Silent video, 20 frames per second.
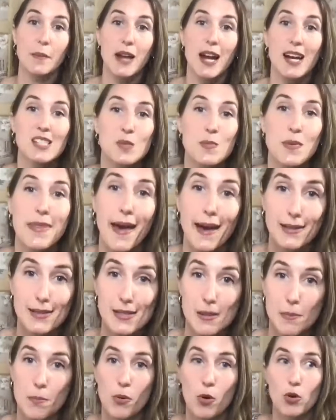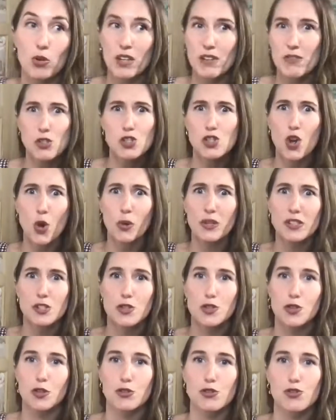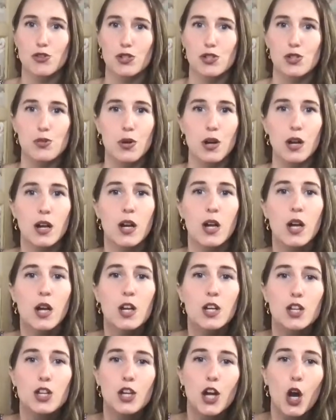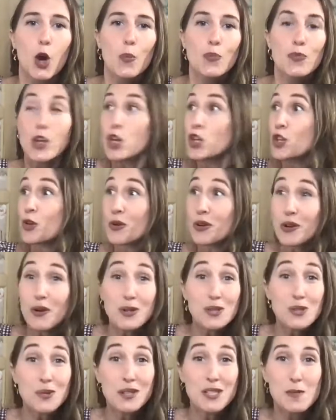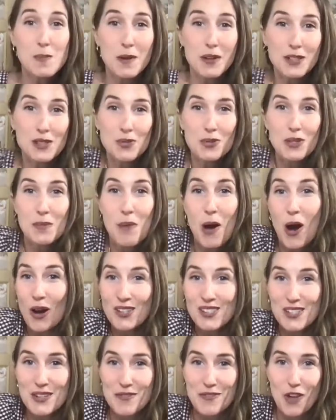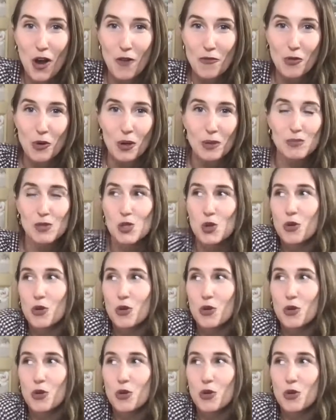It has to be that simple. Even just going into the grocery store, you can also experience really positive thought forms.